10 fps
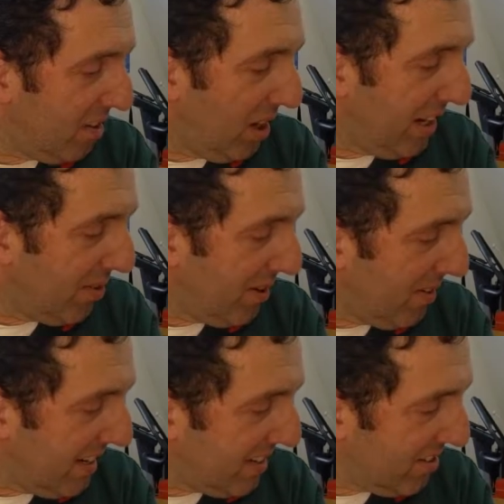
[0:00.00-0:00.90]
Hero
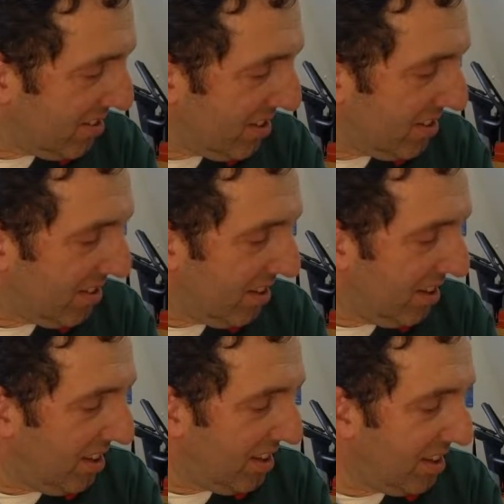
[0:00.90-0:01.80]
Collectors under
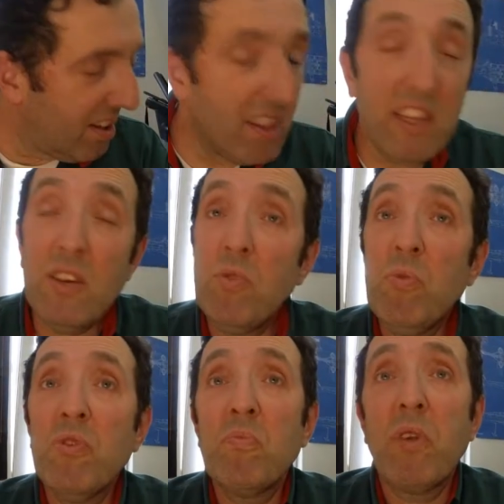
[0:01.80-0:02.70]
the Eagle
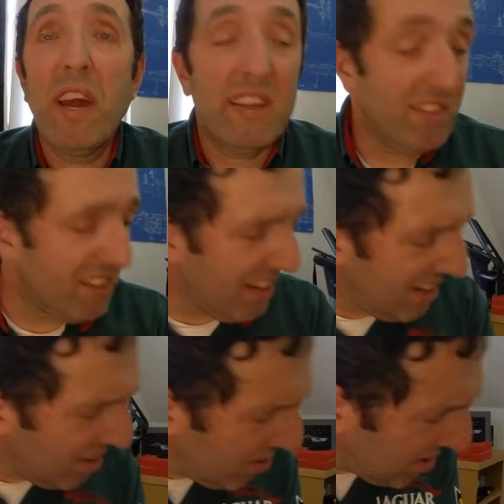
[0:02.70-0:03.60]
Moss brand,
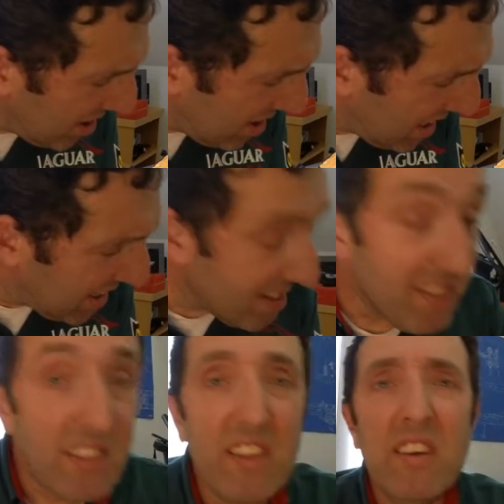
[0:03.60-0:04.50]
and you can get
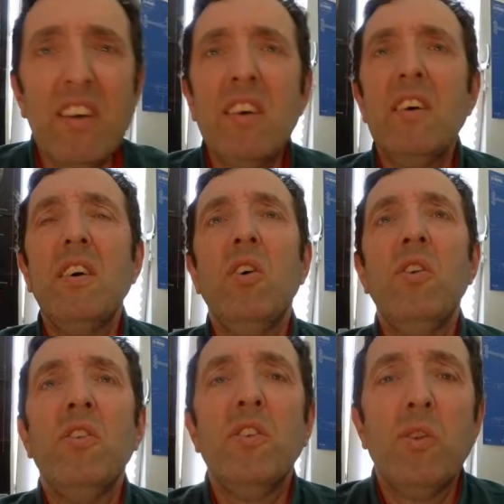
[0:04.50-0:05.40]
it
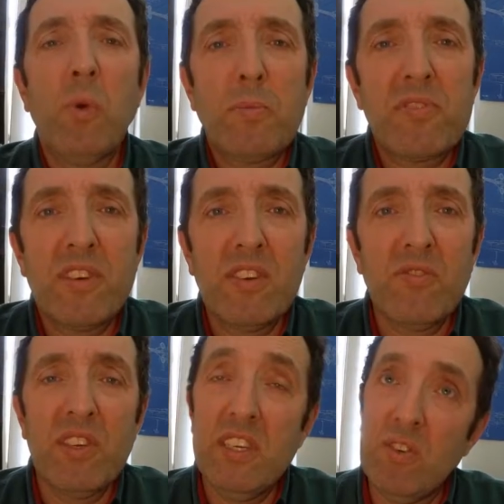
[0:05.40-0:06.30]
on the website
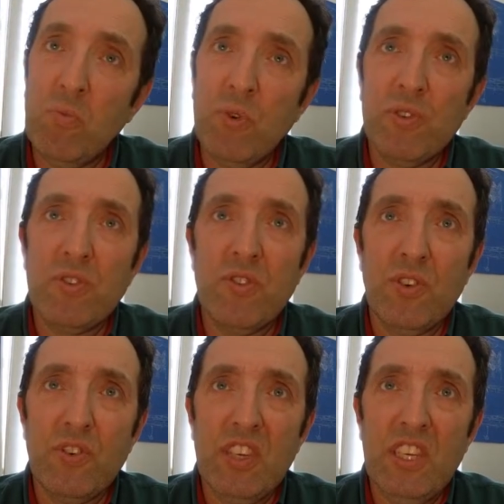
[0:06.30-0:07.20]
of
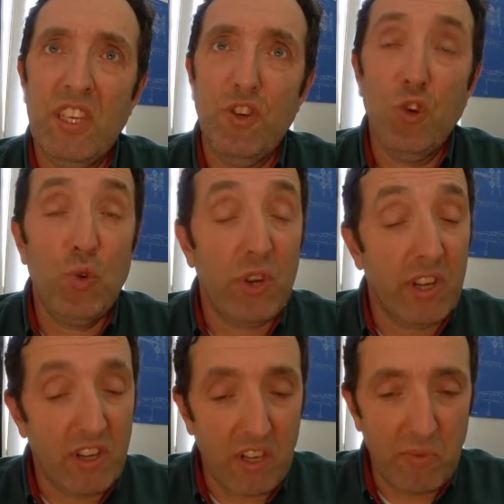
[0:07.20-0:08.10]
eaglemoss.eu,
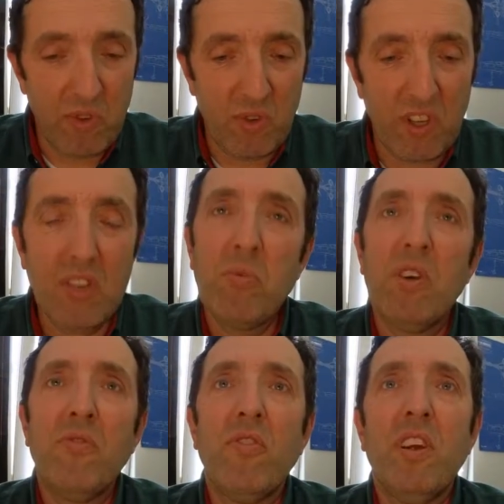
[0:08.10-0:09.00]
and I'm talking
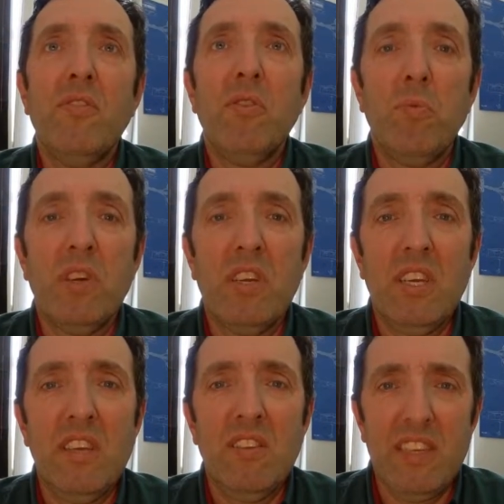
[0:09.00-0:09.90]
about for everybody
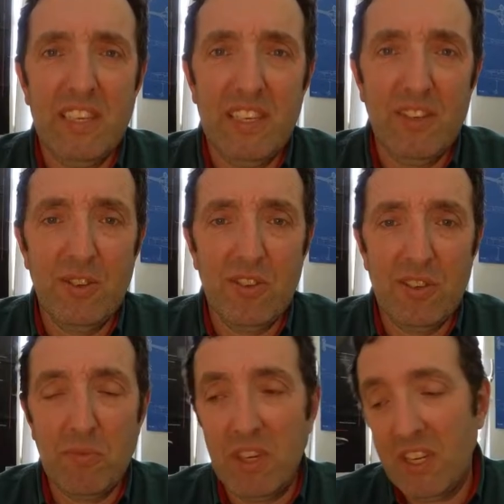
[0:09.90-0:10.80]
in the EU.
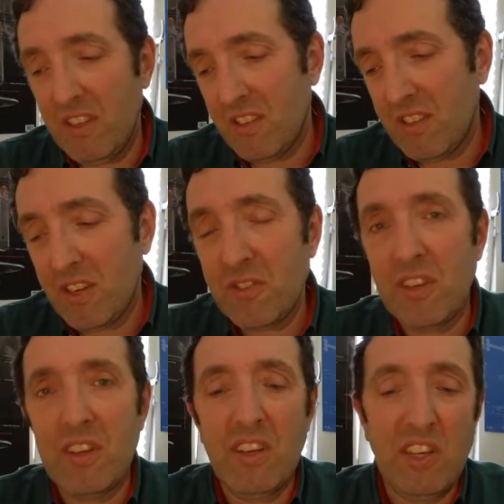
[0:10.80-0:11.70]
There's
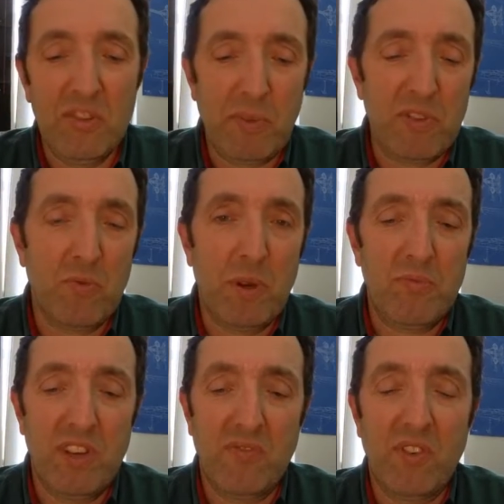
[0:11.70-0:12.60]
a special
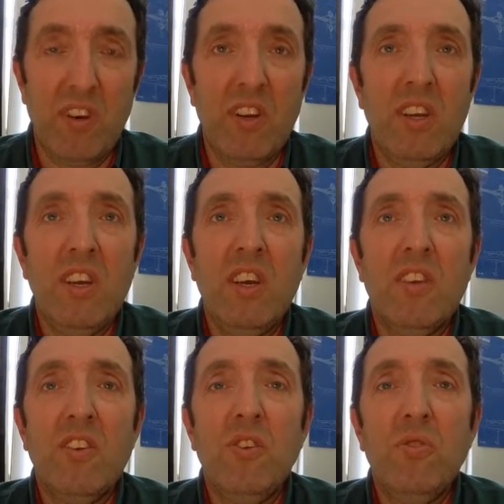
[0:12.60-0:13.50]
website for
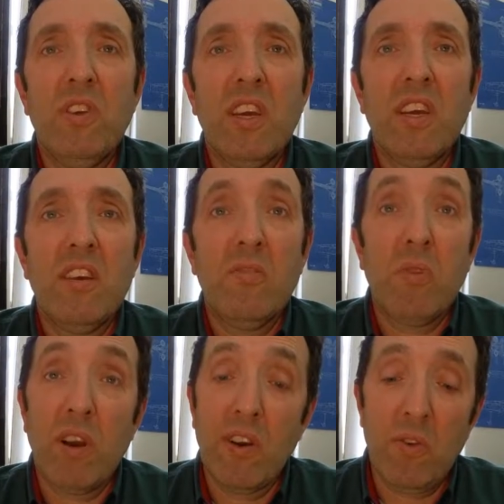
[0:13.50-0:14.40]
the UK
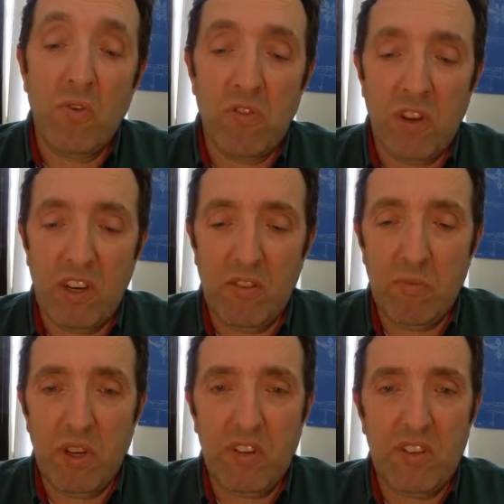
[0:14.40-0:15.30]
where it all
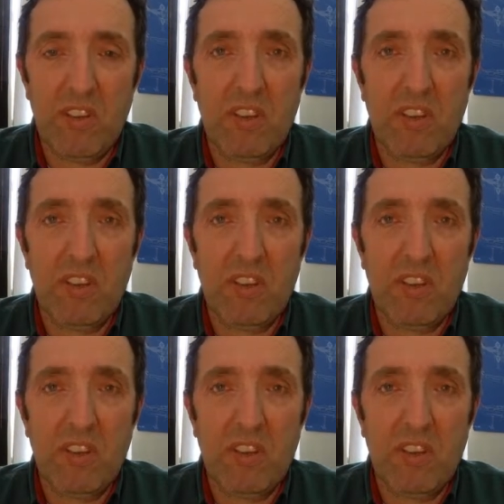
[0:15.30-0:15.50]
started, but